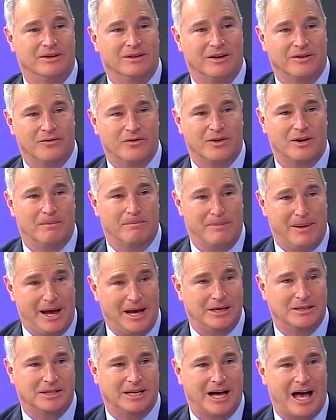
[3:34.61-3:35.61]
different
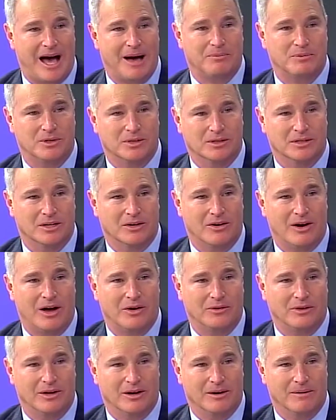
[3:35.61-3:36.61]
amazing options that are
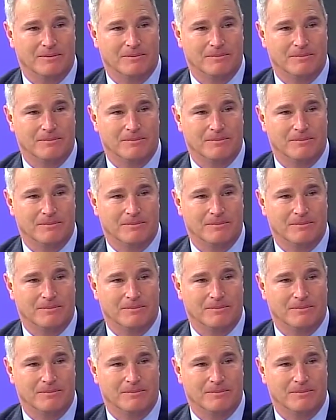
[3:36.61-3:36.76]
out there.